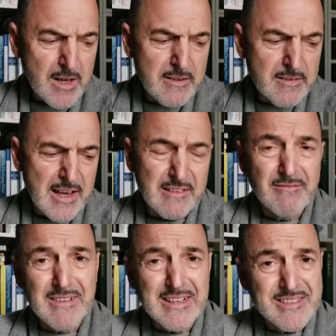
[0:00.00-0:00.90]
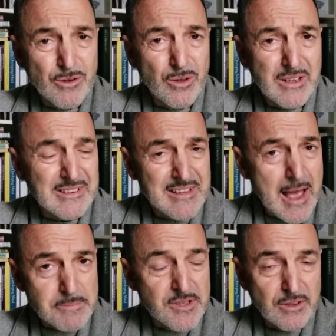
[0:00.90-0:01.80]
That it's
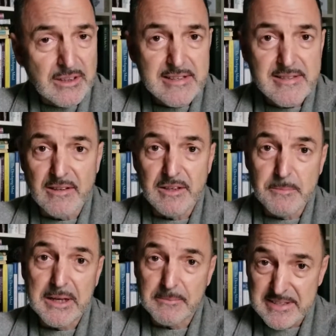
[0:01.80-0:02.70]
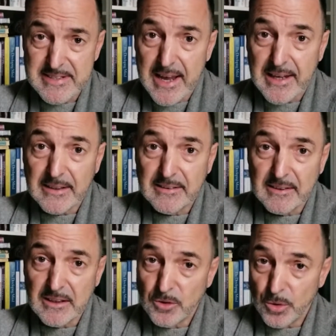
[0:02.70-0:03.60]
absolutely necessary to make mistakes
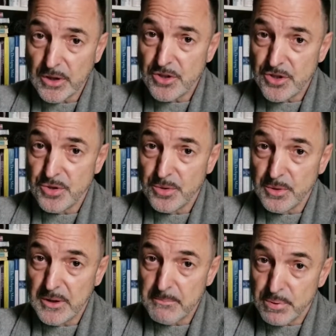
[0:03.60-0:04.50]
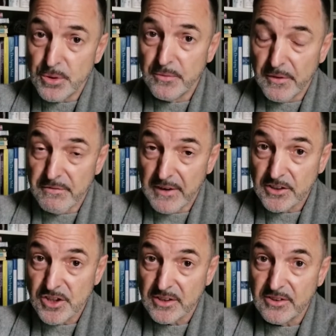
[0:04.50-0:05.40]
in order to improve the
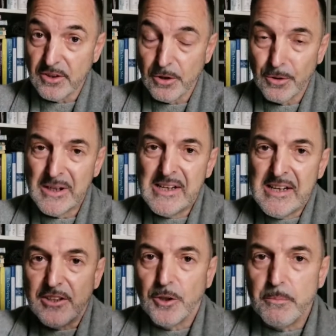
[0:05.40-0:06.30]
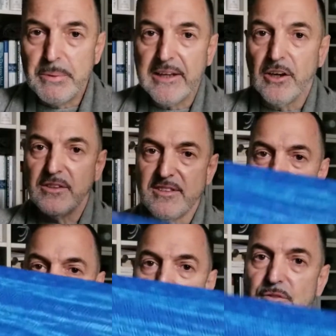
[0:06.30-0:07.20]
function. So, being on this
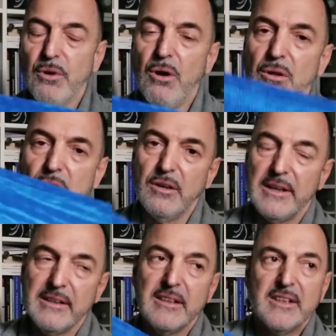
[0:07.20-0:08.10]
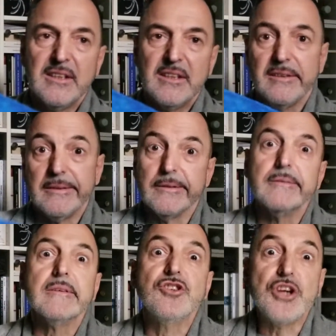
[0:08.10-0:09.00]
soft roller and
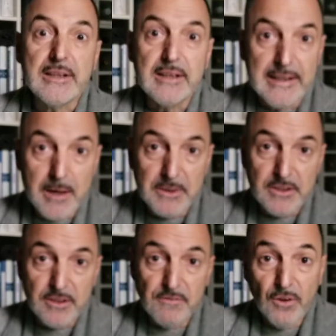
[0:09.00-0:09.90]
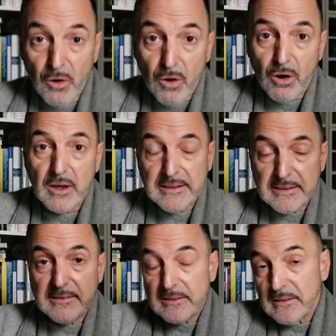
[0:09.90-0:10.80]
gently coming to the floor
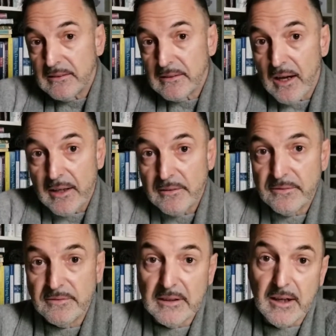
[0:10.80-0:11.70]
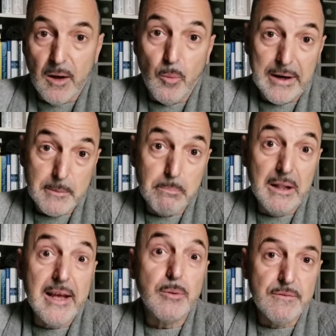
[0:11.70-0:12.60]
is kind of a way to
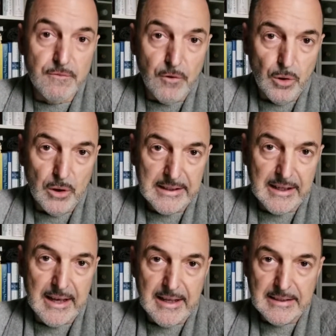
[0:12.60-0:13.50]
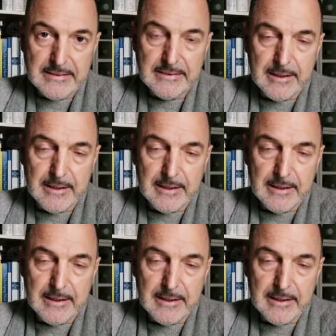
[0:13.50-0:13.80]
play with falling and